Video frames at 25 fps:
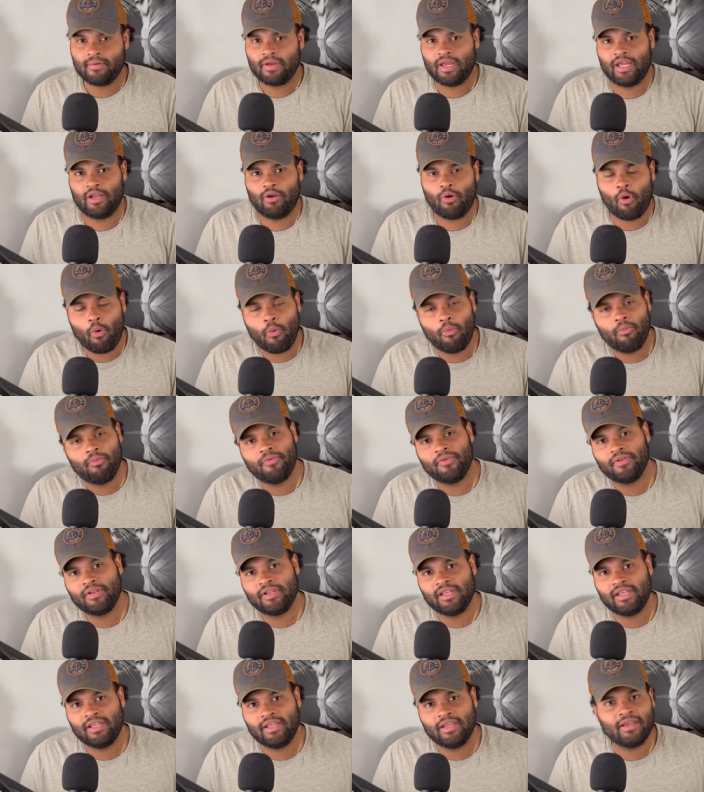And
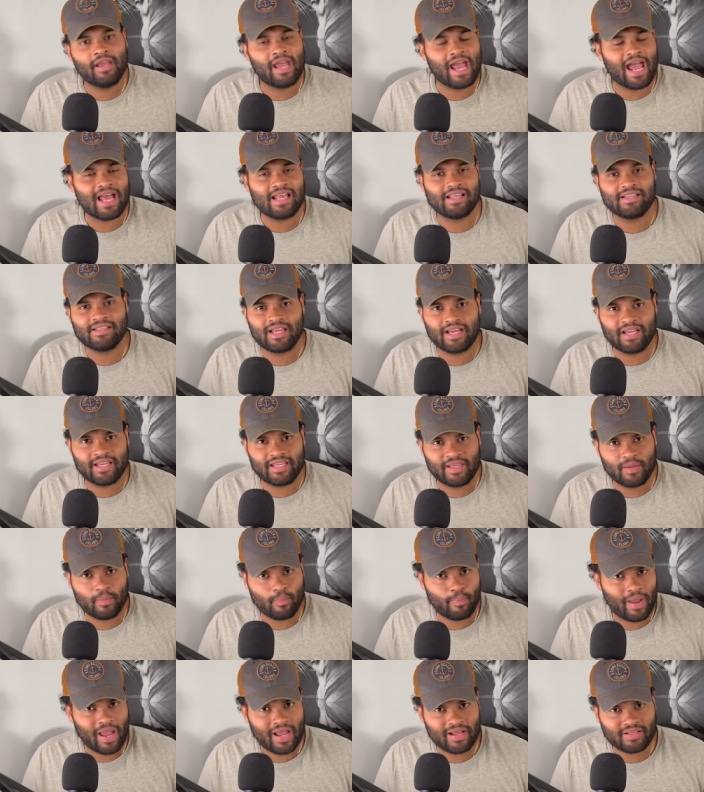hopefully, as I
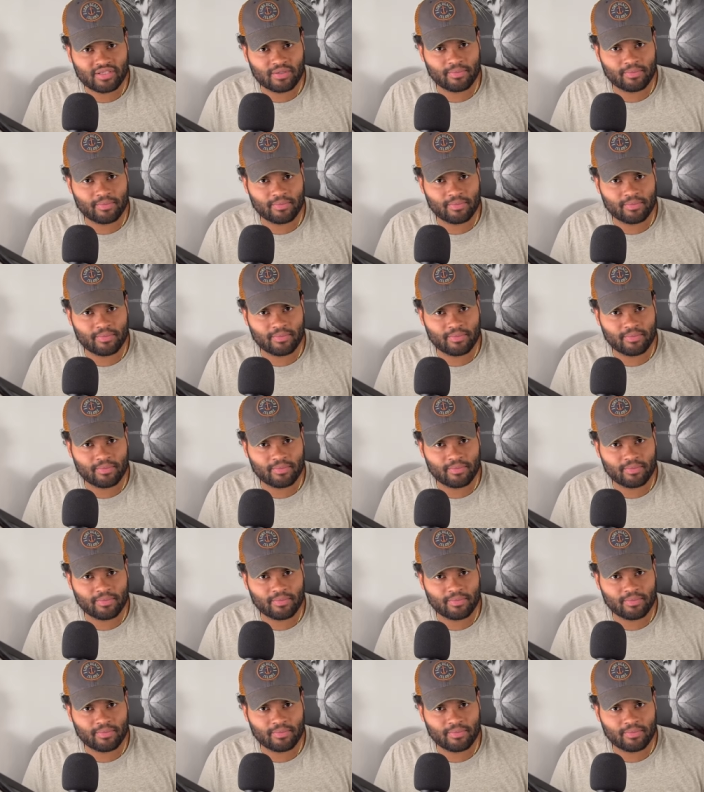get back